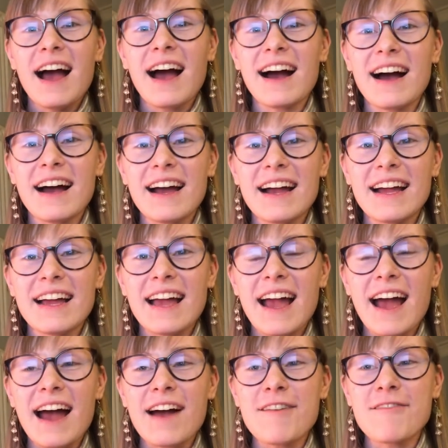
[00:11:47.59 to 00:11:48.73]
I
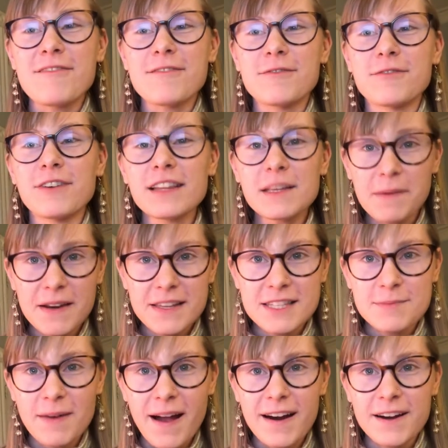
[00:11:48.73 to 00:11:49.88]
have really been
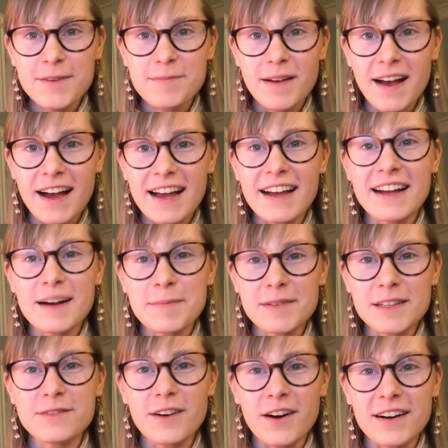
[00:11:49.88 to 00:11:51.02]
inspired by a
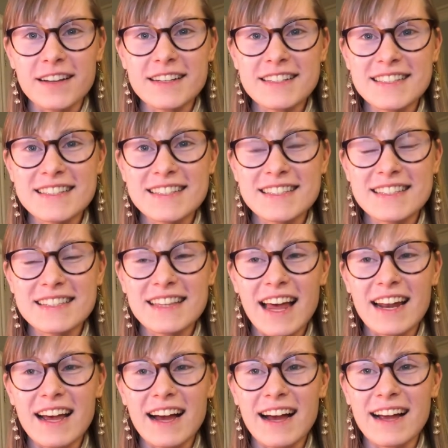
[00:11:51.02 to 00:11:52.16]
couple of artists
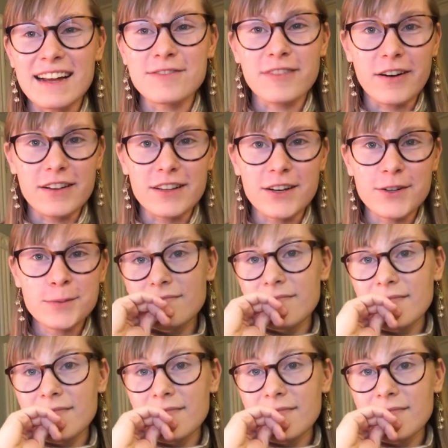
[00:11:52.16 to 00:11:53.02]
that I follow,